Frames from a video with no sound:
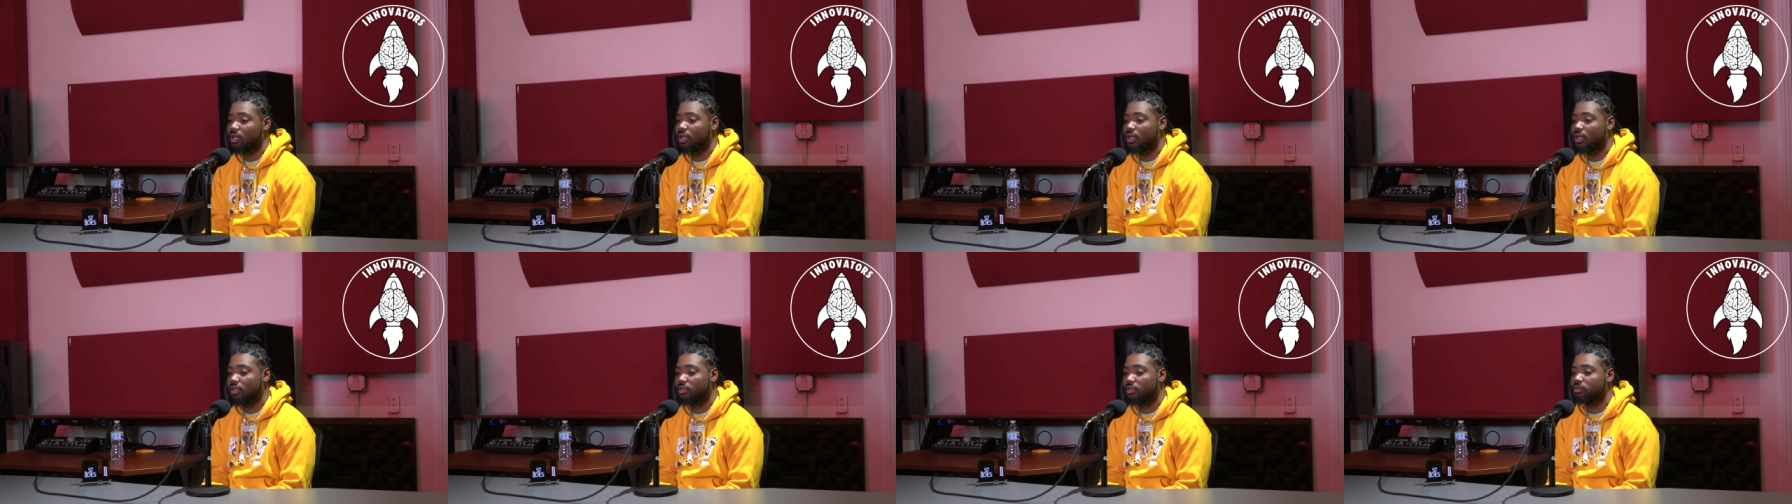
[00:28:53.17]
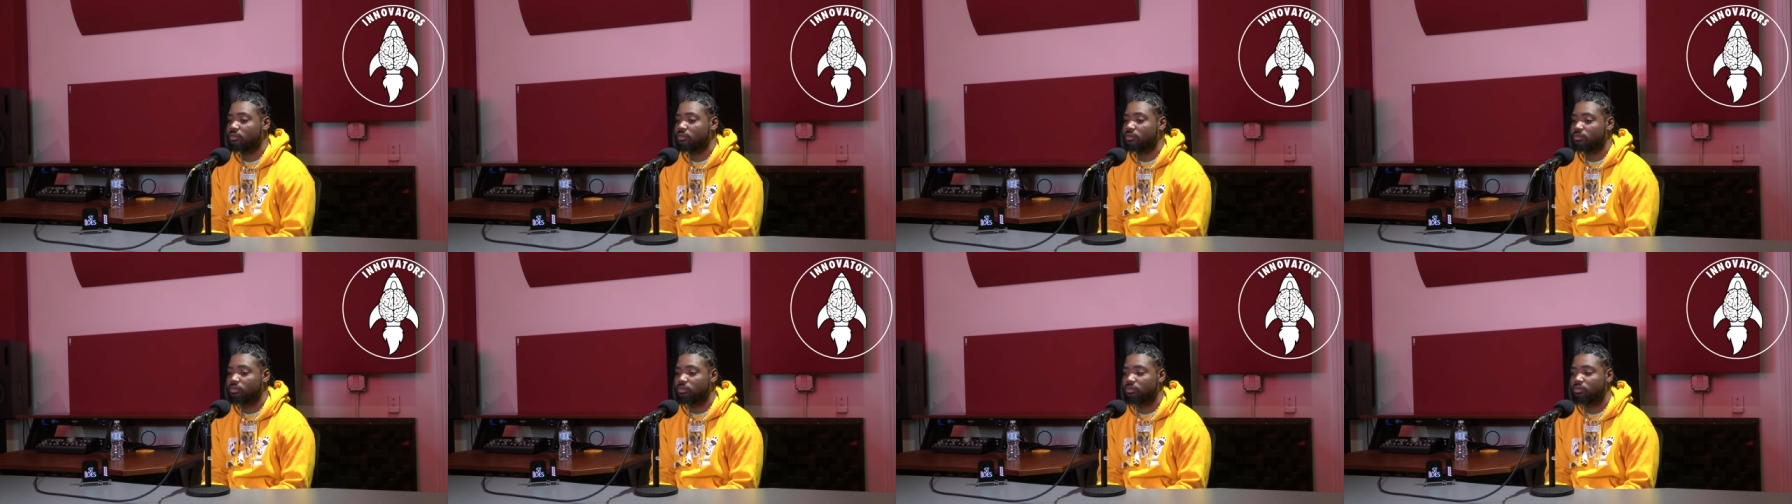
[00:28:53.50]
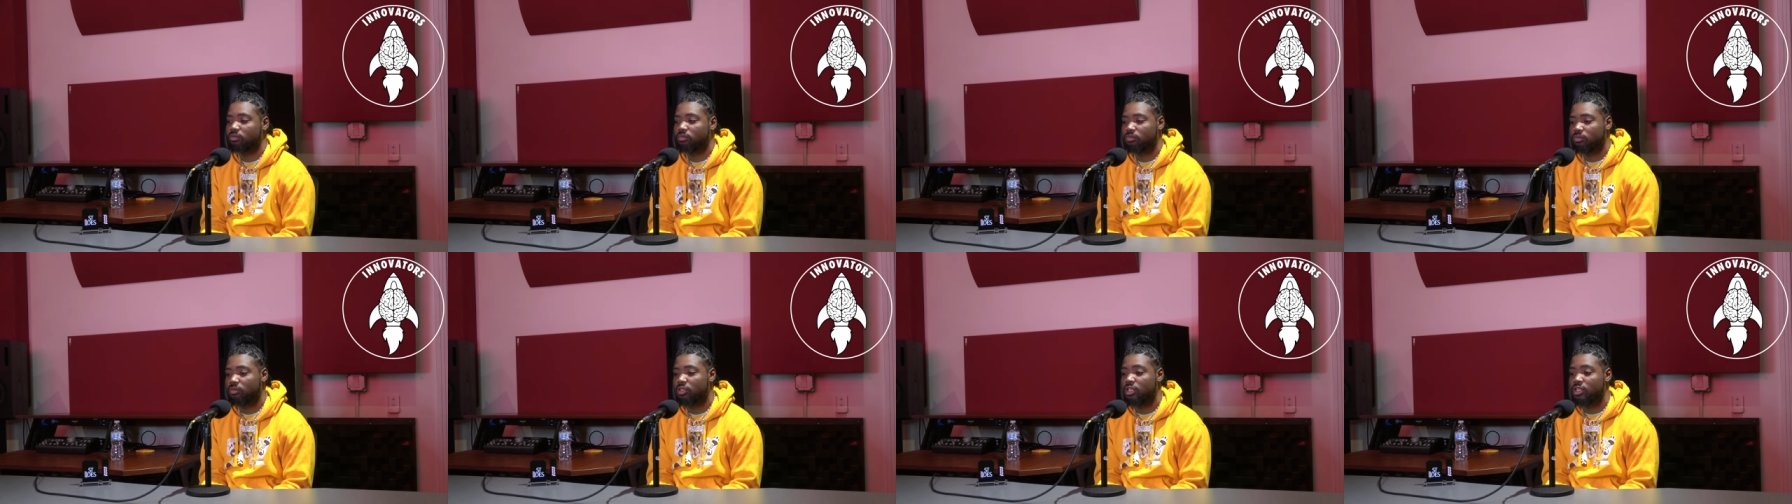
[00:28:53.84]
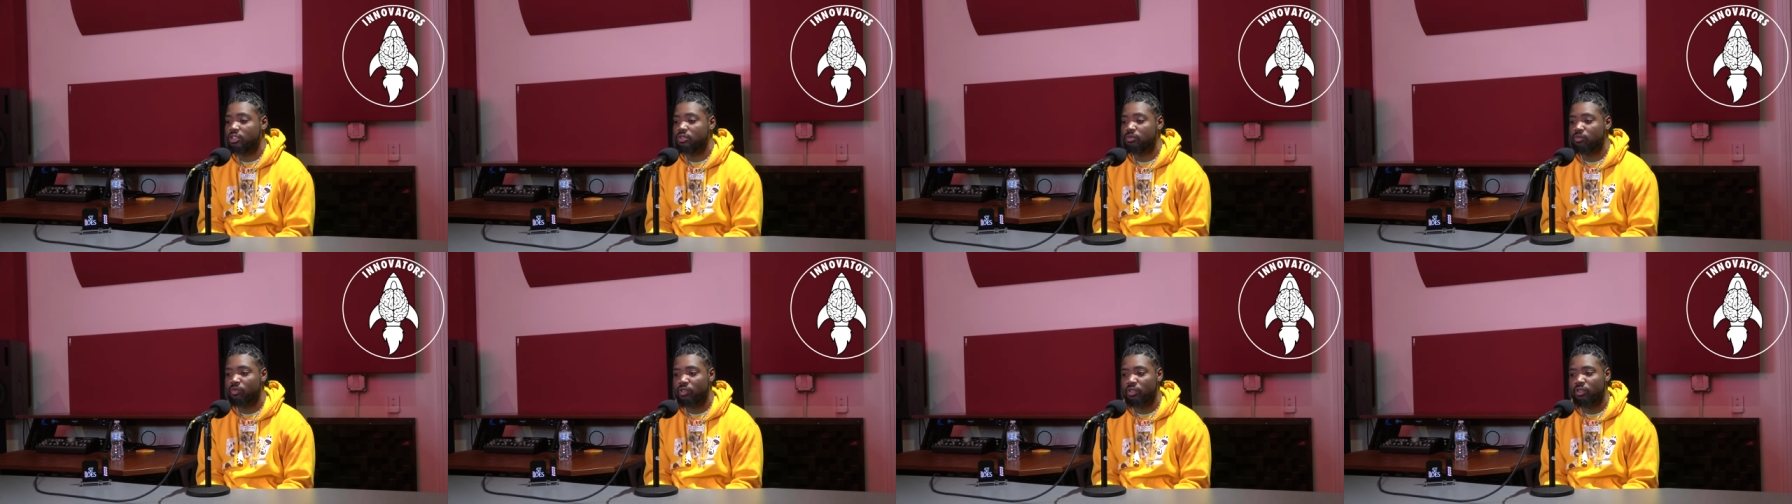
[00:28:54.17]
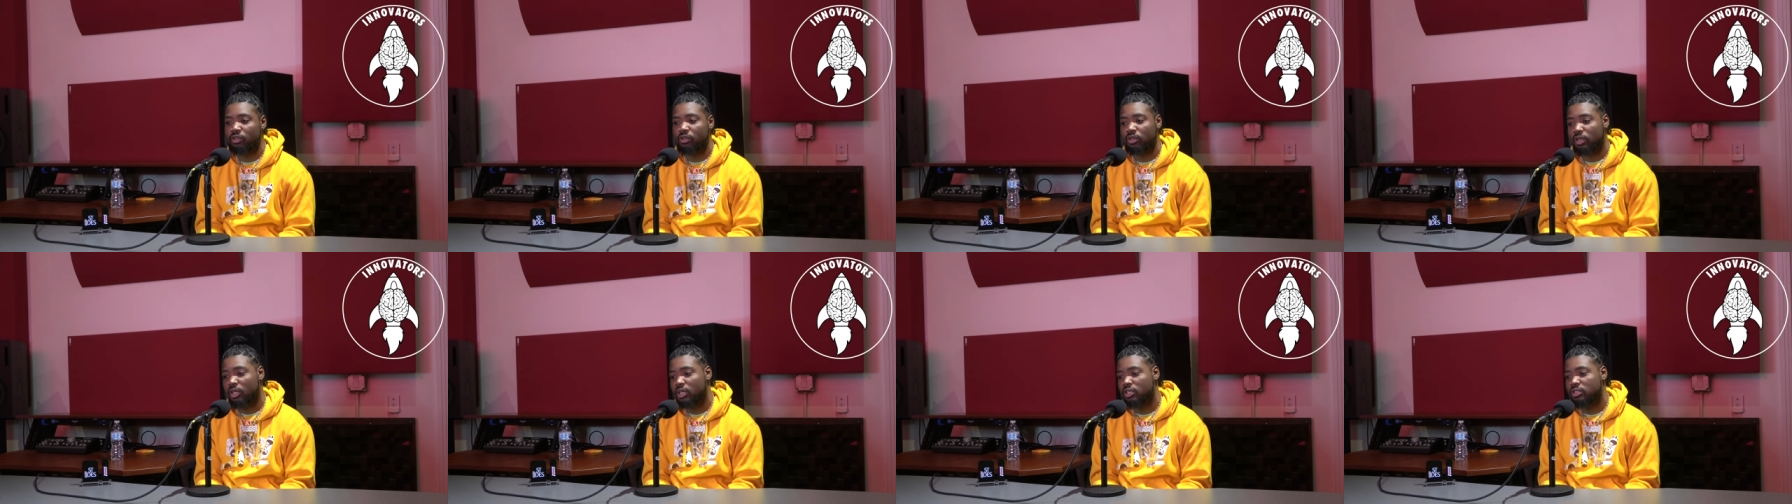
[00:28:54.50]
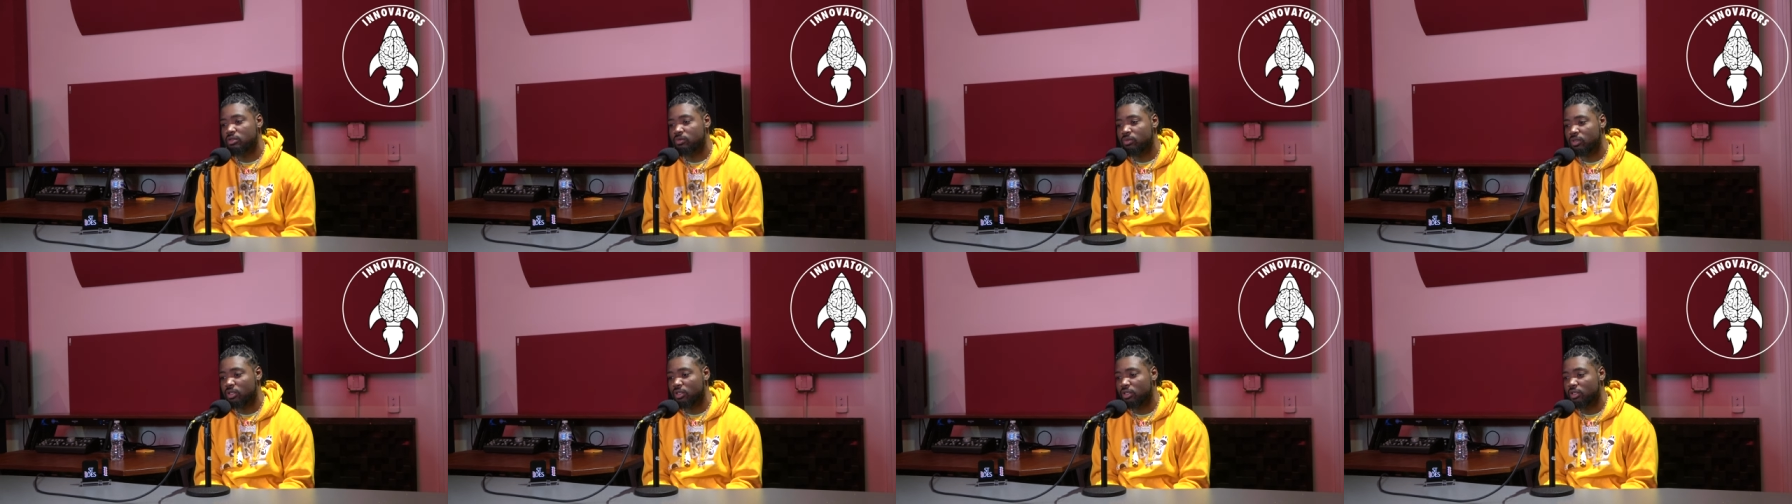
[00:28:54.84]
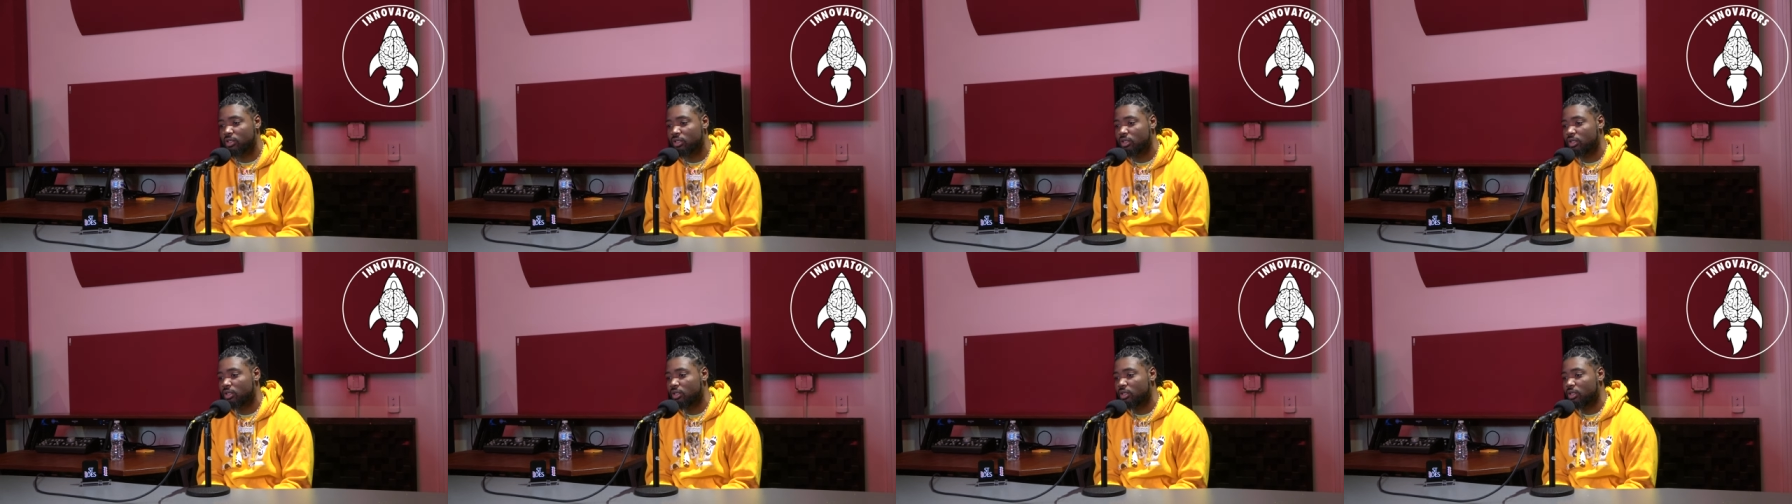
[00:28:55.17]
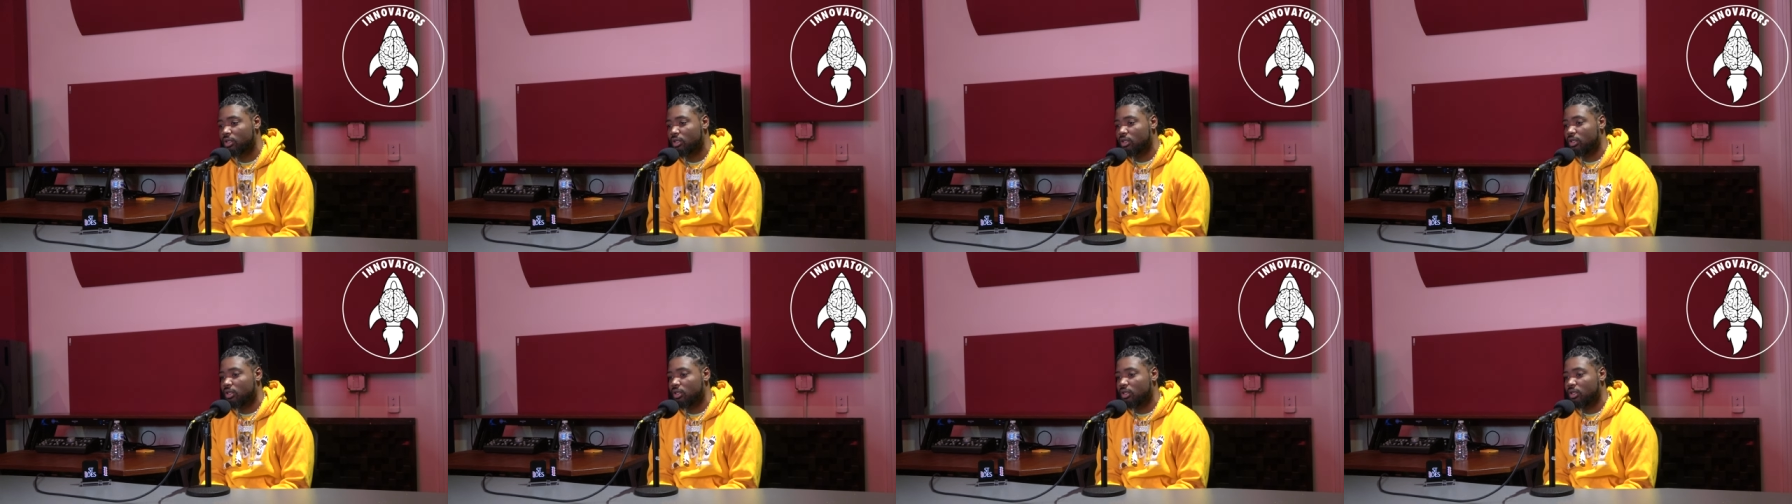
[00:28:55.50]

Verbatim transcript: like this week or next week. Yeah.